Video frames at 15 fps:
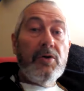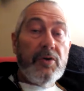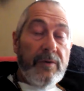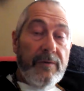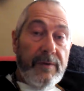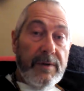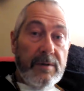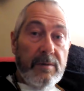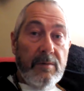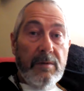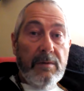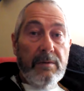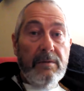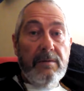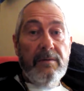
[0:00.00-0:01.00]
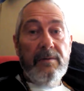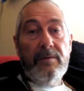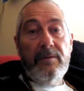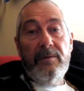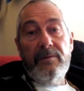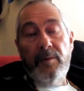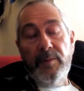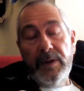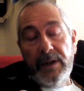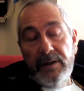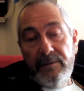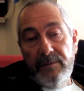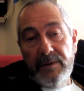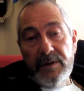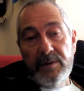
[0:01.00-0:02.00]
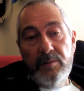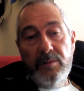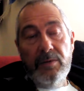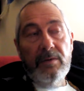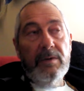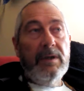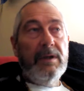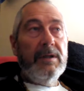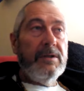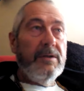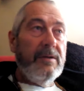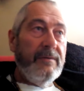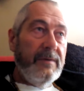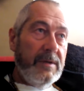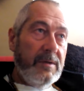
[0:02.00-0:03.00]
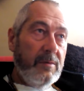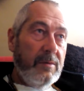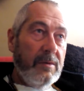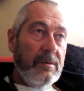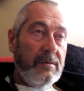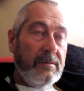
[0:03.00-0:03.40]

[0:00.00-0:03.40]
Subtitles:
to the visible, from the invisible to the visible.